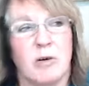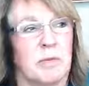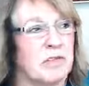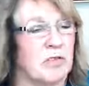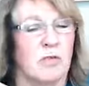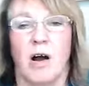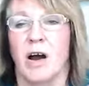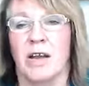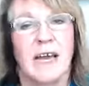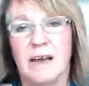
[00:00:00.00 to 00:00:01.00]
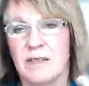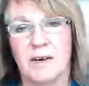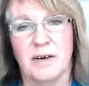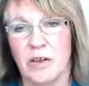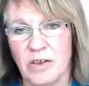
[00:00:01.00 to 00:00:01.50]
If it's too hot,
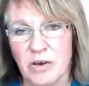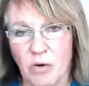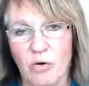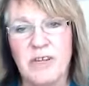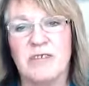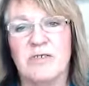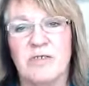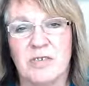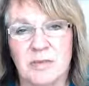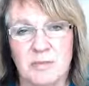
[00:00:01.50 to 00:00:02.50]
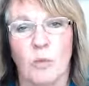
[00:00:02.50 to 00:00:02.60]
the audience